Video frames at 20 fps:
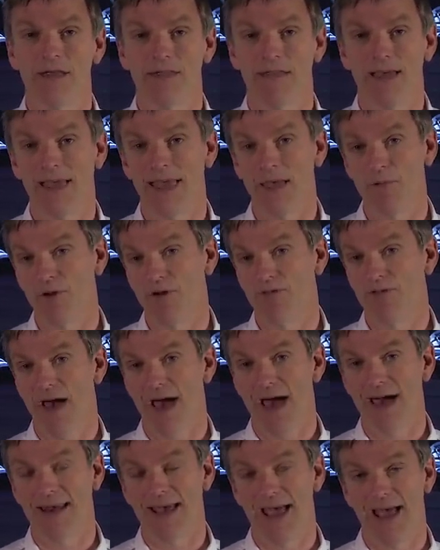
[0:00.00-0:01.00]
that he would have
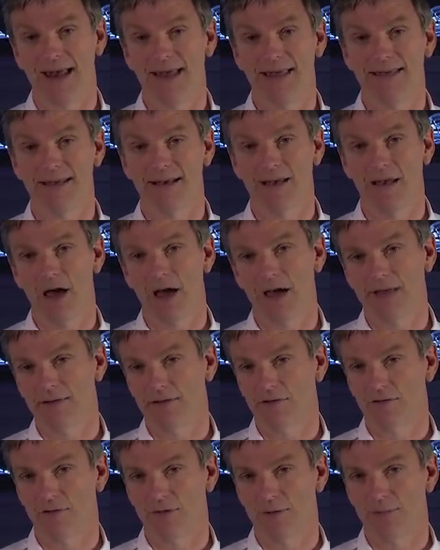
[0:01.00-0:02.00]
had anything like
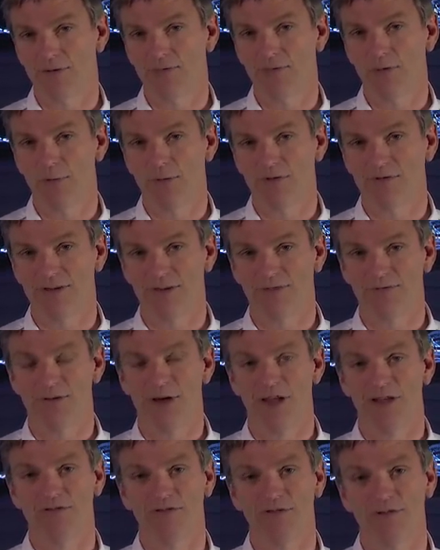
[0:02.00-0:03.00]
the sort of performance
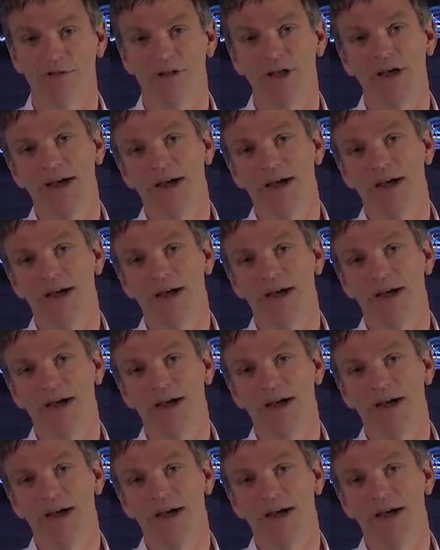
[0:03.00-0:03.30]
differential